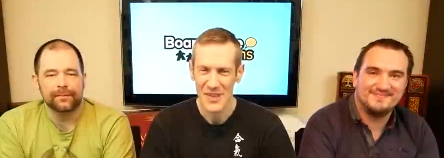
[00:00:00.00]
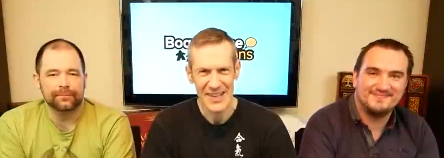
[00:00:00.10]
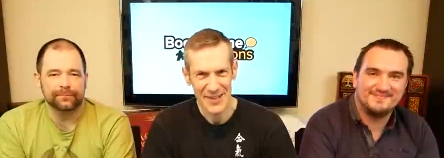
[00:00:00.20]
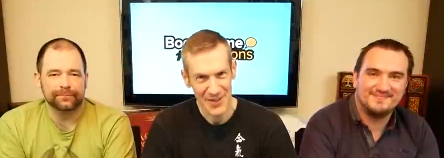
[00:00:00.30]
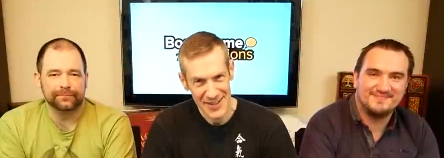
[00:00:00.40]

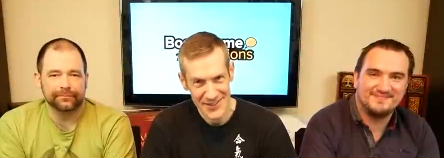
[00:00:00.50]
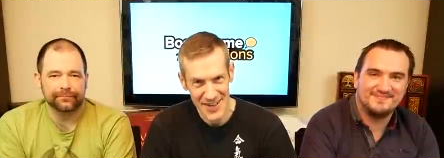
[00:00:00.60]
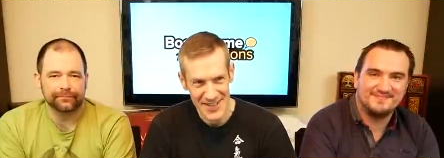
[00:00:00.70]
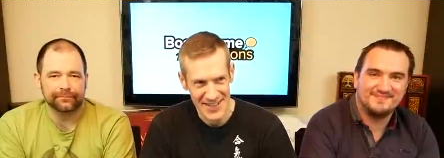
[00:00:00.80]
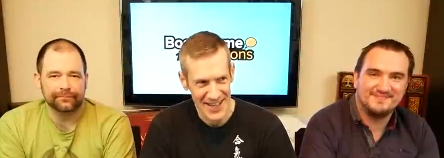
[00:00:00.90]
Speaker 1: Now, rather
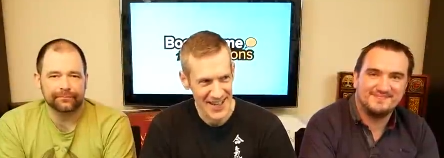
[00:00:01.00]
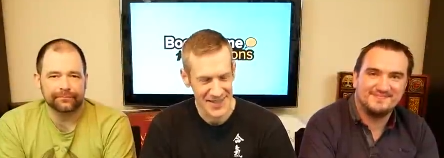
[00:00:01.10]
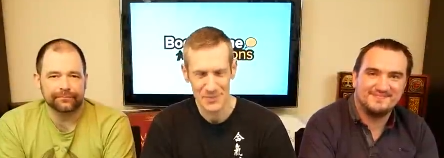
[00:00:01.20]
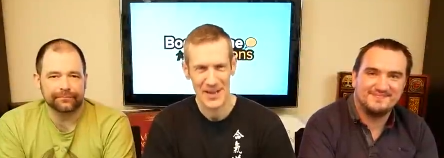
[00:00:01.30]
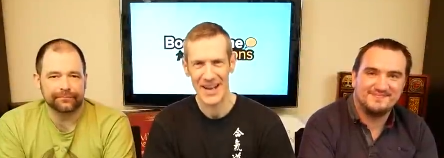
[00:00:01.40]
strangely, I
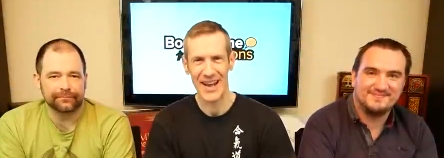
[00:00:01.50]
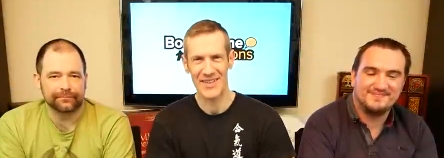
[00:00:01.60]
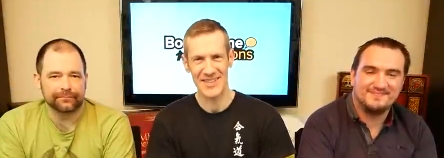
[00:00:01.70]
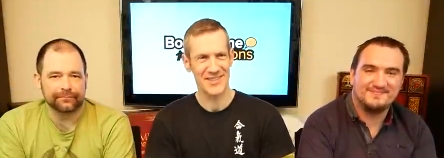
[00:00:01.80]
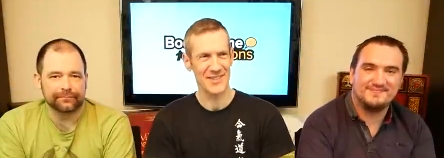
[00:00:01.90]
didn't plan it
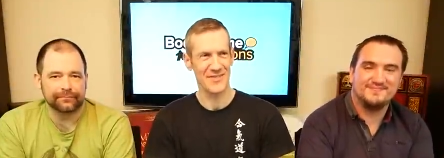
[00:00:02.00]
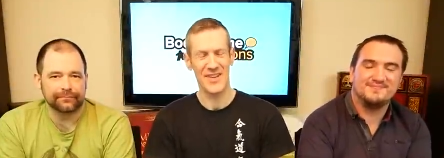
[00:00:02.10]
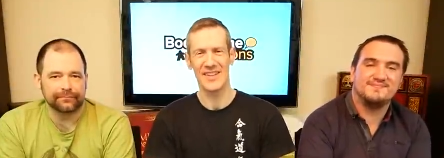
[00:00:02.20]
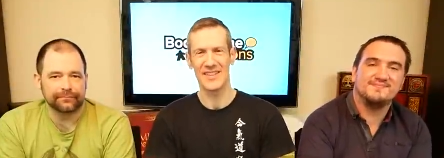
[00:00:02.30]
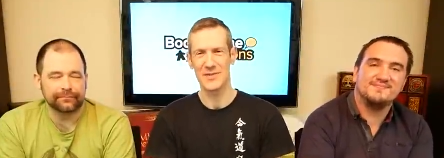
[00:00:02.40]
out, it just sort of
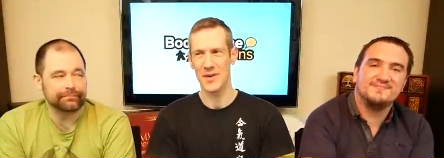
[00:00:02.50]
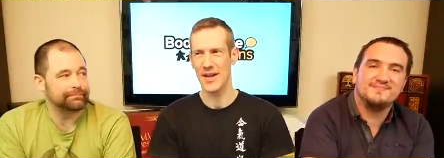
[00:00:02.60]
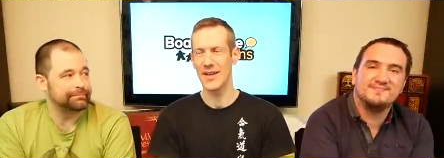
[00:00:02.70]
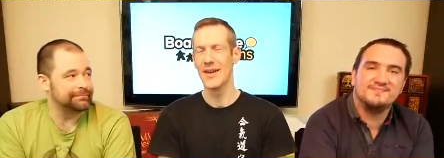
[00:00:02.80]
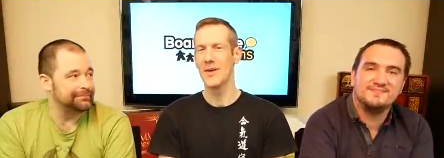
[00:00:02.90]
fell this
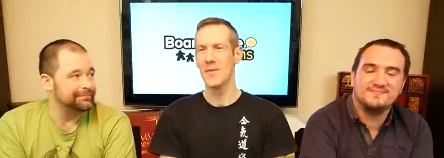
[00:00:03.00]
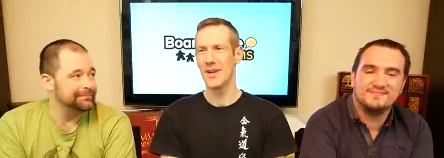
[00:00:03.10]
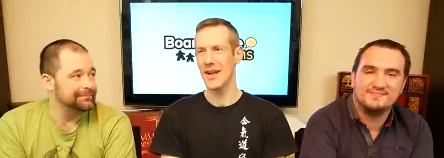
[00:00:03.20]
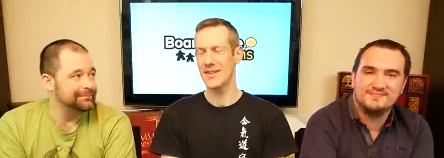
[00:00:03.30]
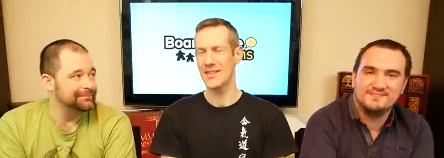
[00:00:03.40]
way.
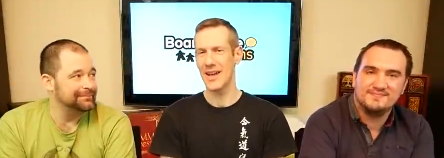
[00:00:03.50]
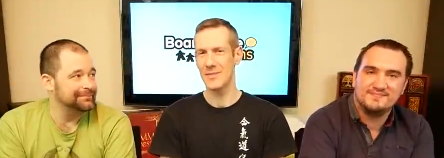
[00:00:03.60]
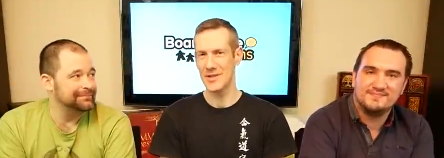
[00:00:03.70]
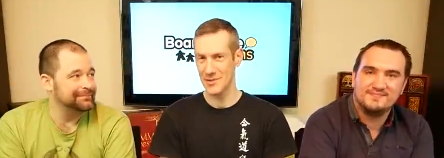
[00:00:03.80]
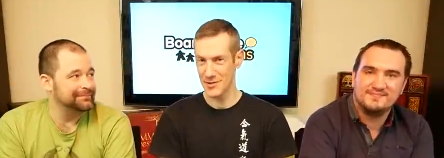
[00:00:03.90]
My next
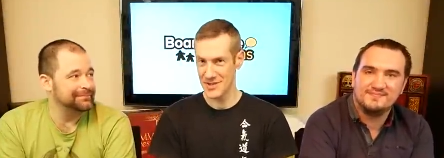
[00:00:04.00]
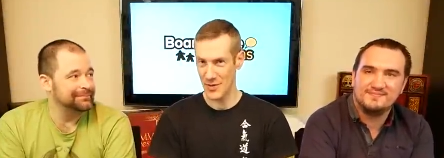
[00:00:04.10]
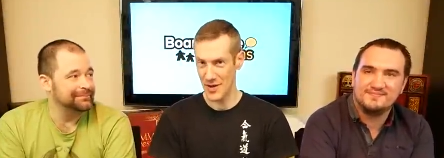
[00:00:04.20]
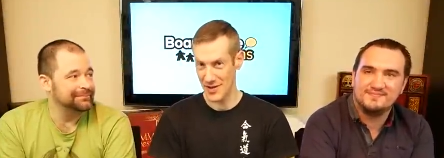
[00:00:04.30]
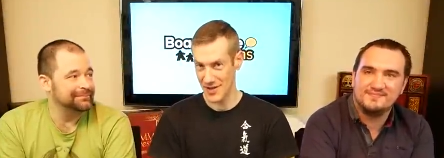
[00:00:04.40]
game is
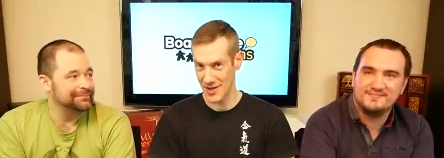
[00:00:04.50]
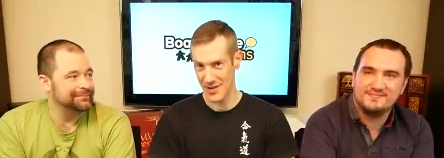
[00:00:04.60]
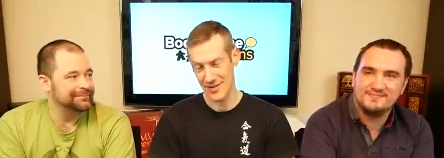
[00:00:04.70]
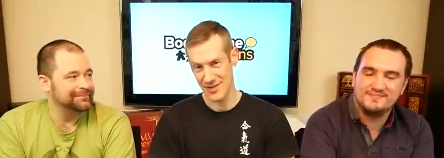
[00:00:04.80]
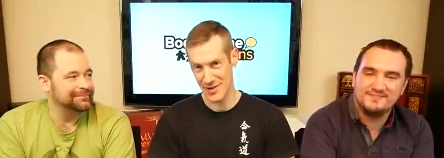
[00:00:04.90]
also
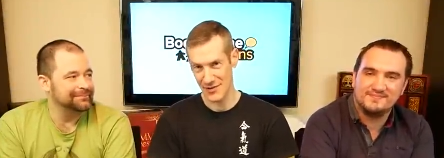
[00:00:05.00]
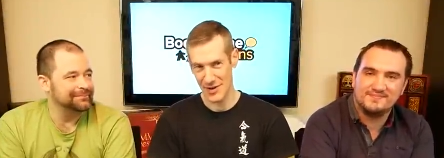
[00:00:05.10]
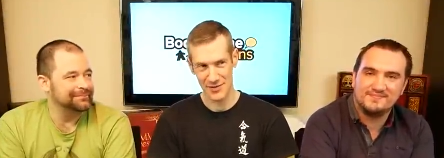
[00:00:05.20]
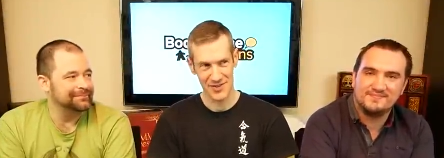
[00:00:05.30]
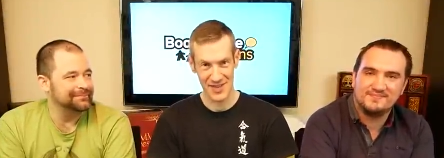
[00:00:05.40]
another
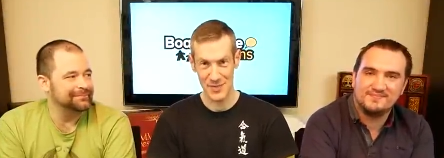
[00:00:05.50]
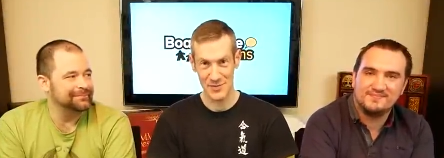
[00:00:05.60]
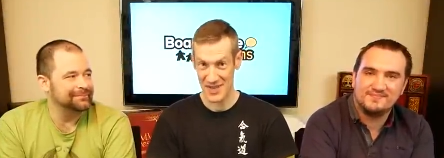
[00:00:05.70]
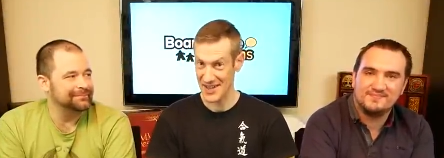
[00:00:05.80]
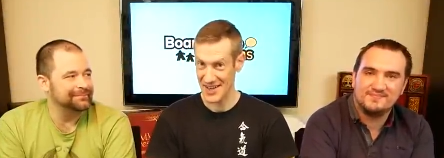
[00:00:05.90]
Euro themed in